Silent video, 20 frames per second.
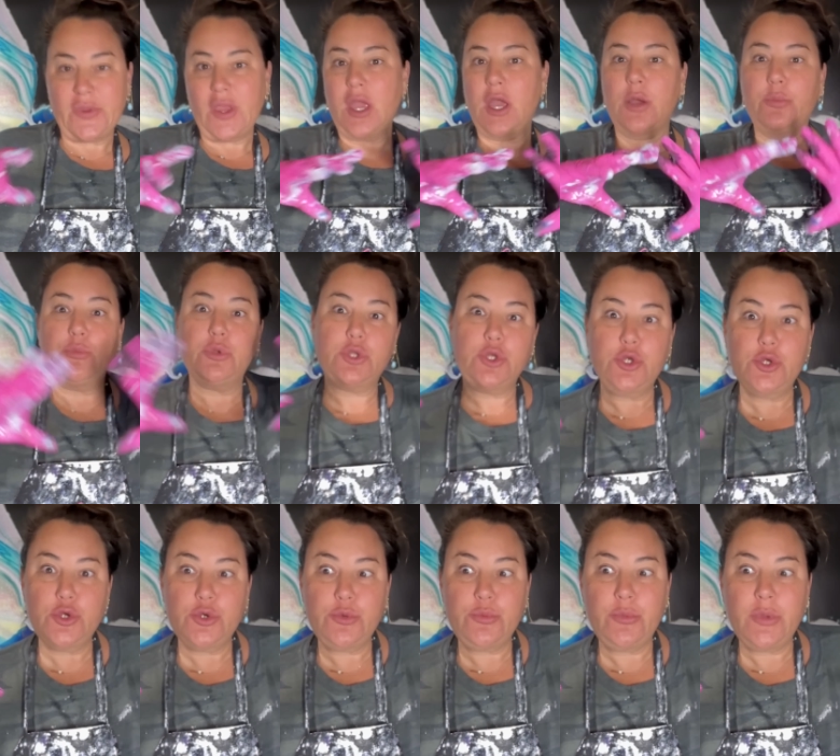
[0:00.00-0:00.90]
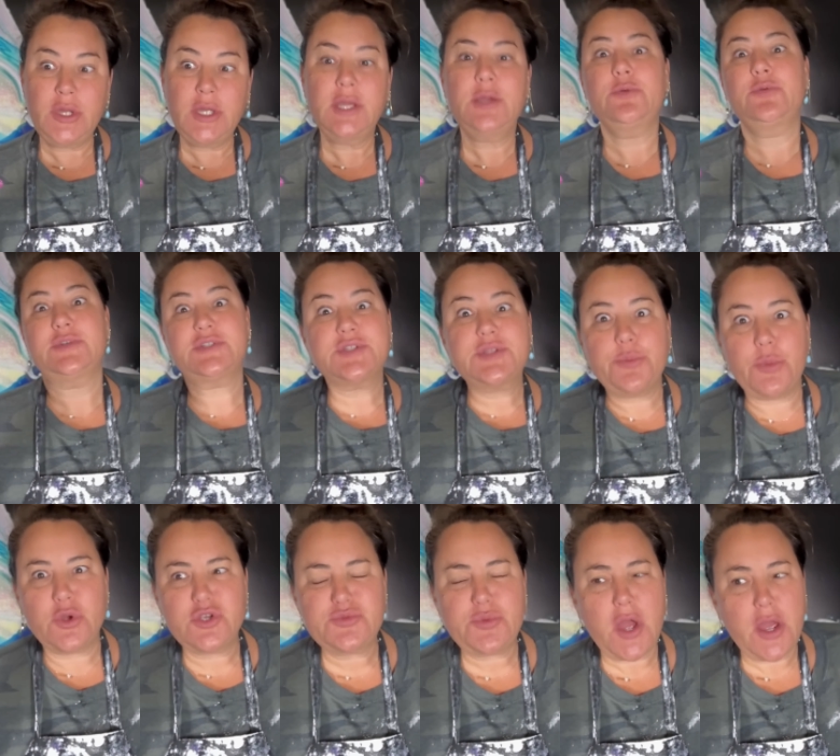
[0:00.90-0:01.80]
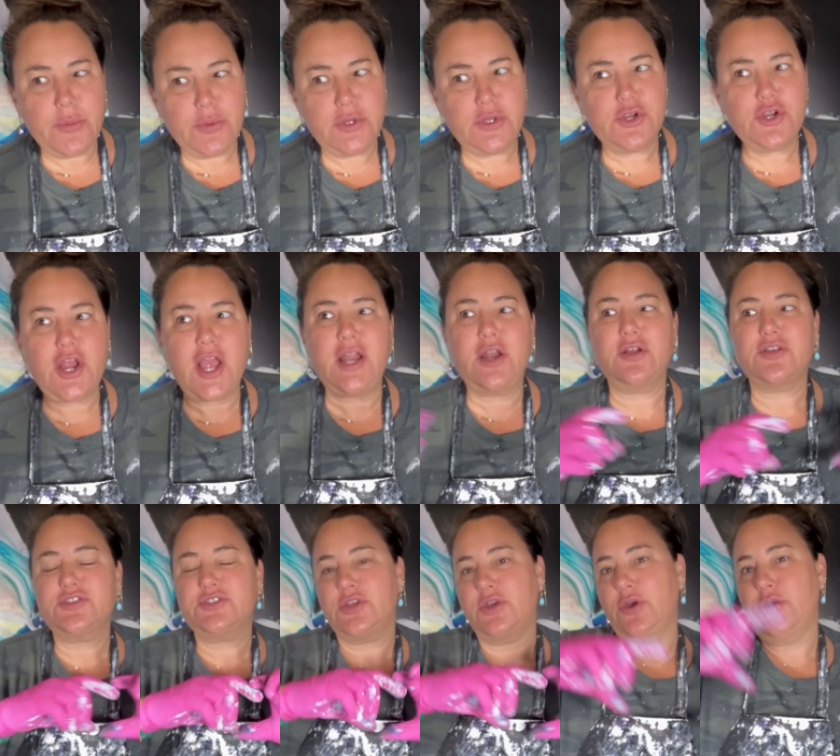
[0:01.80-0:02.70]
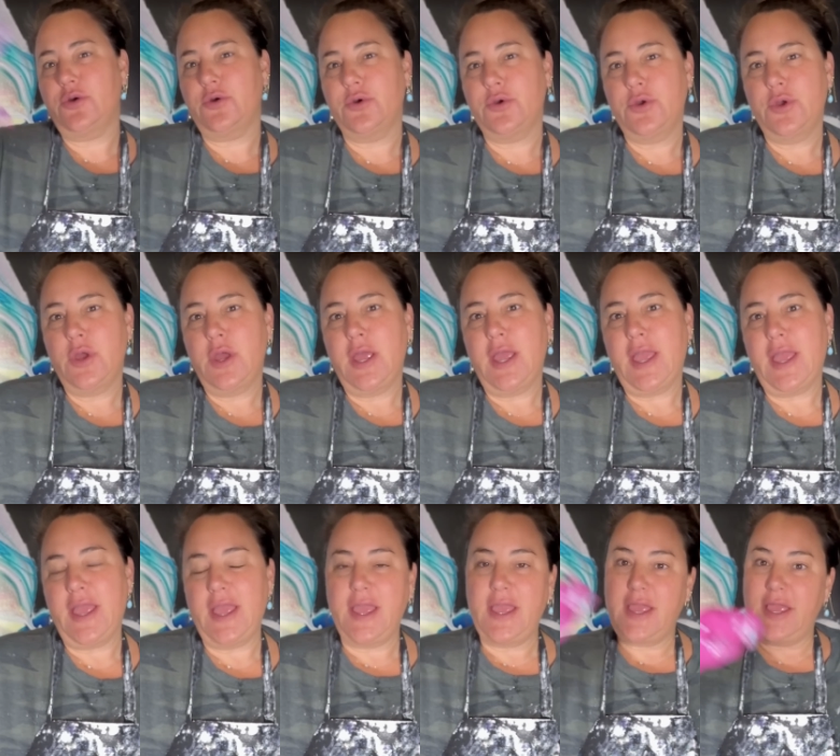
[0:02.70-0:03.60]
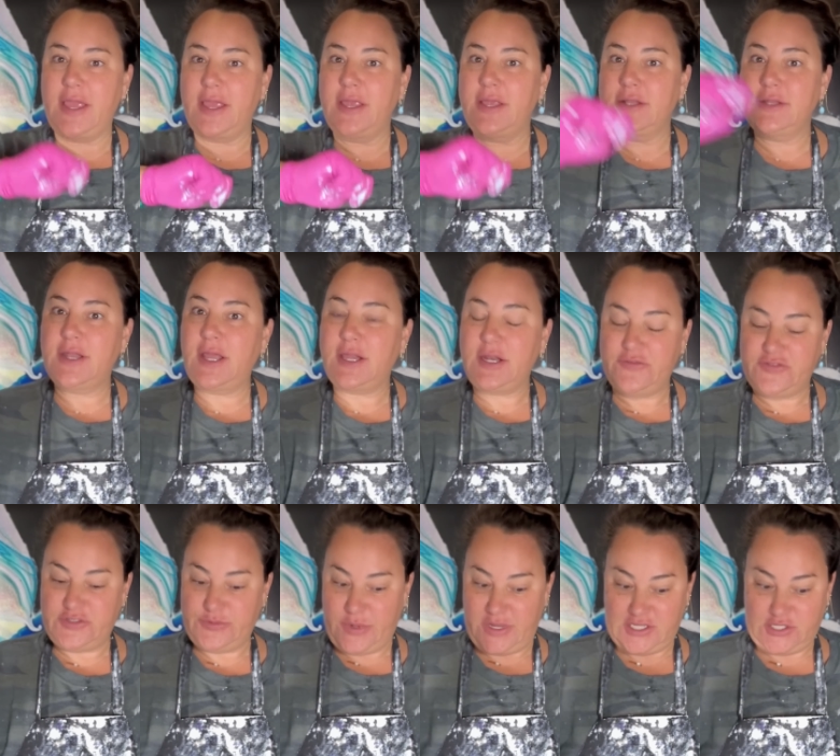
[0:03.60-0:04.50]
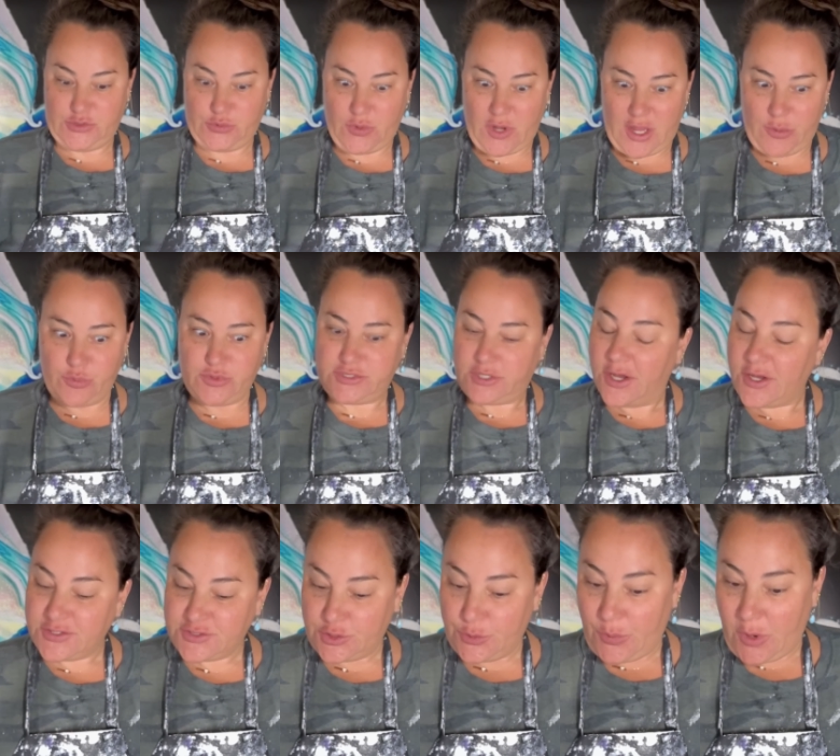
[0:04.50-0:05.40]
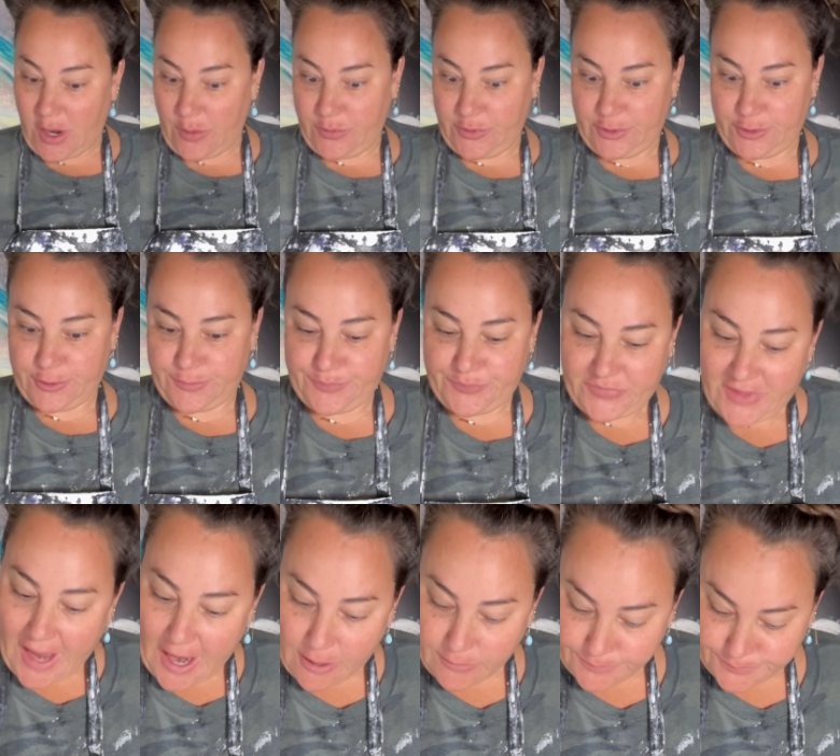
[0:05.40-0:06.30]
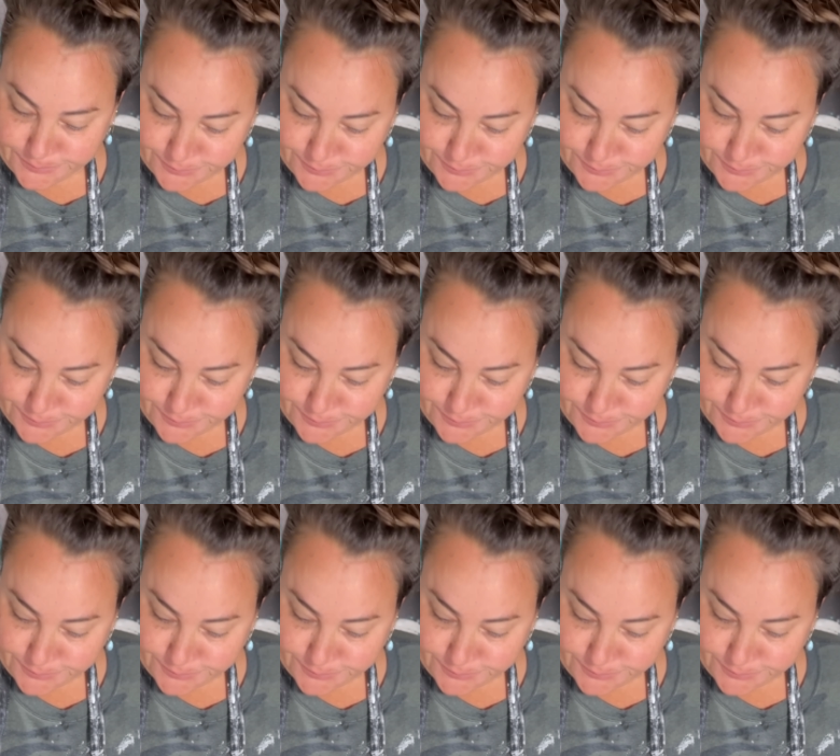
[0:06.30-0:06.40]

a bloom was the most popular, and also a negative space swipe was also popular. Now,